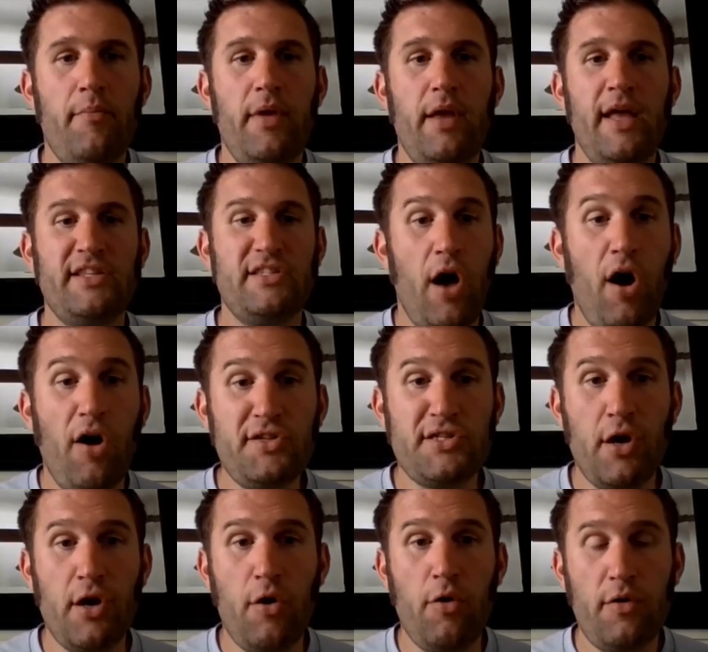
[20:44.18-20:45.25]
It's
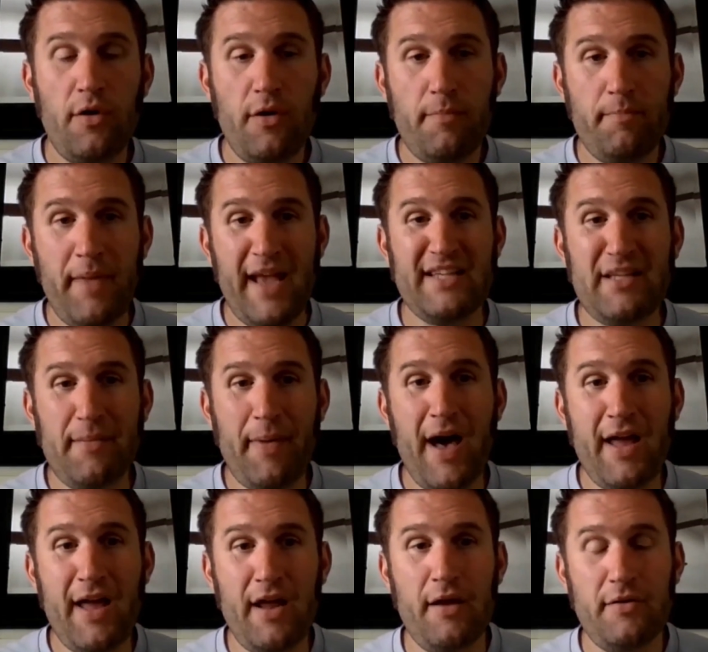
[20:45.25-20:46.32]
also based
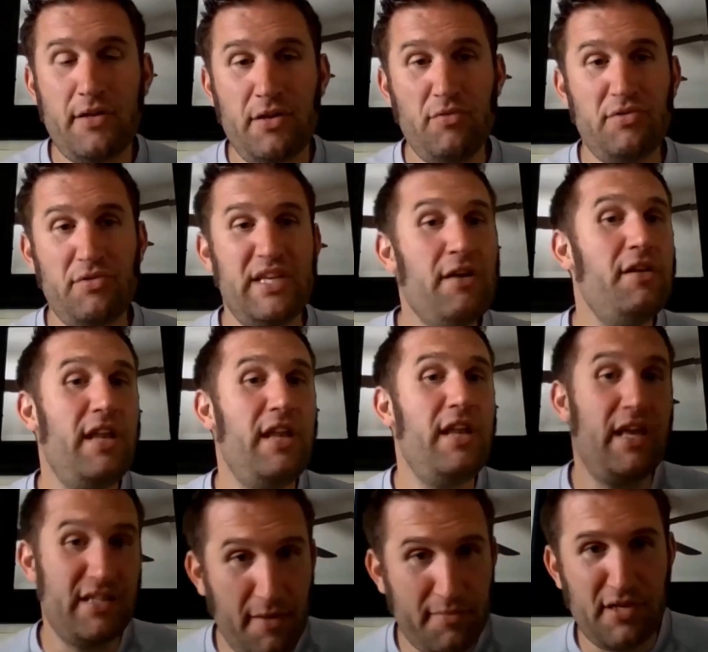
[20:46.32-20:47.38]
upon a utility
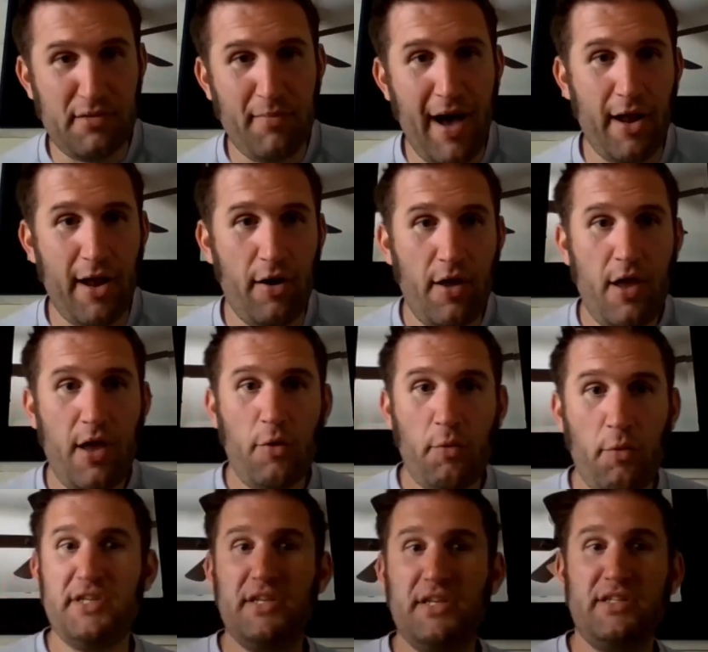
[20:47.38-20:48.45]
consumption model,
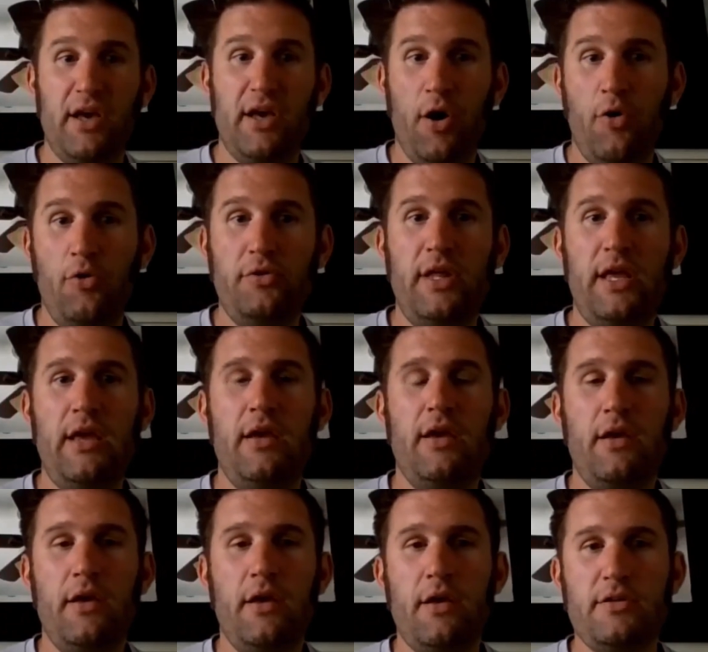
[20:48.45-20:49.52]
which is the only
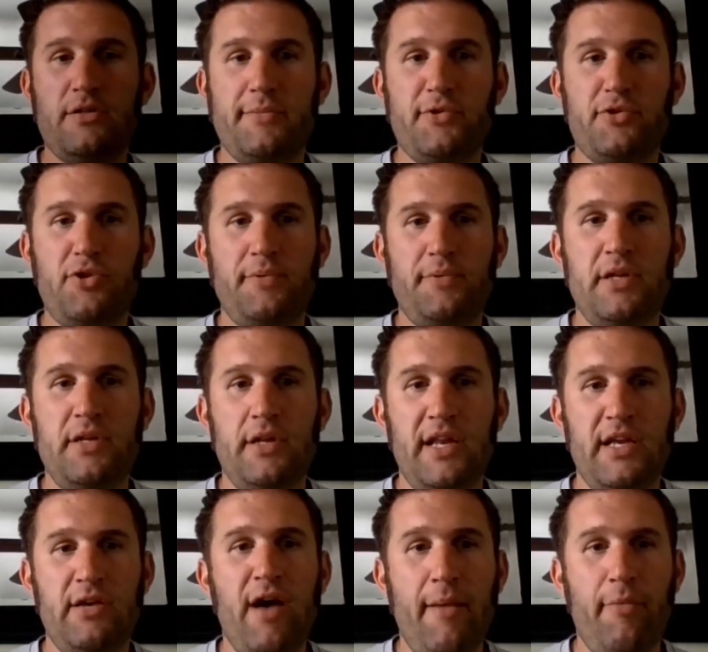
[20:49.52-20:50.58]
subscription in
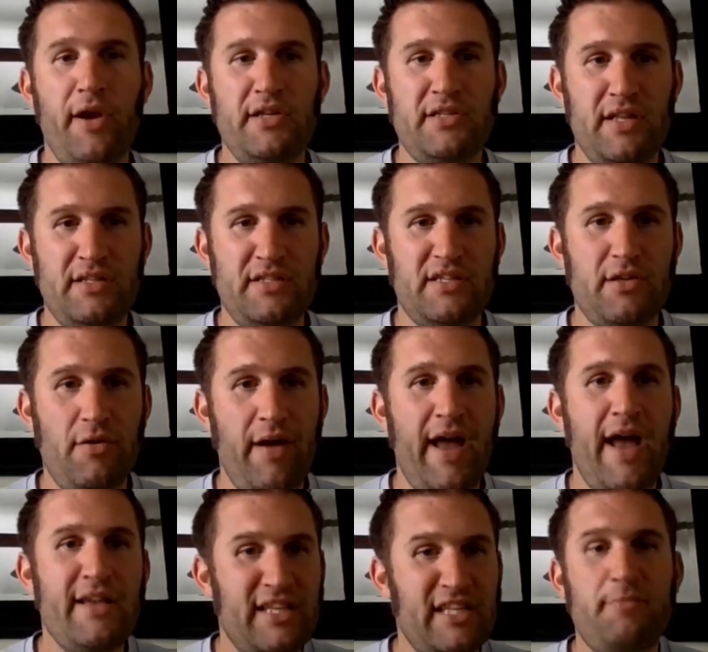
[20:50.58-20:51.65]
collaboration that Cisco
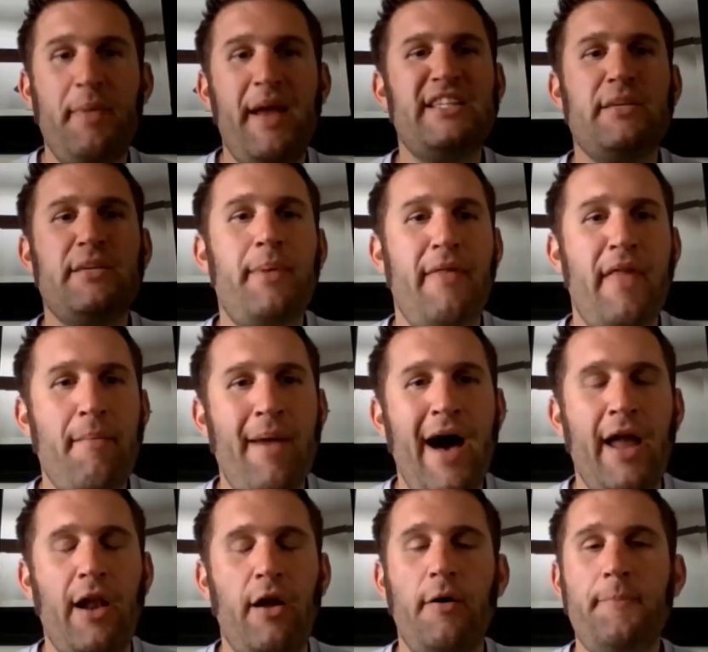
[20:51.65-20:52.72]
has that's based upon that
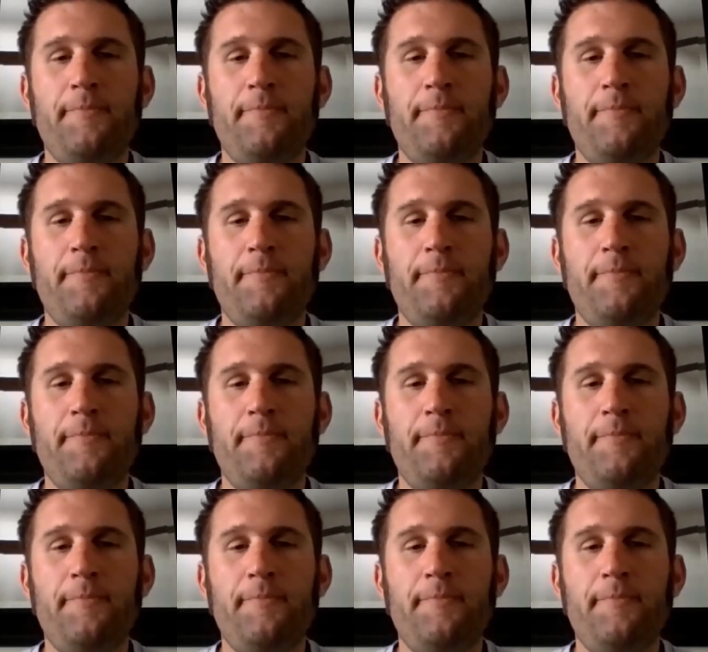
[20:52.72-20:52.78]
model.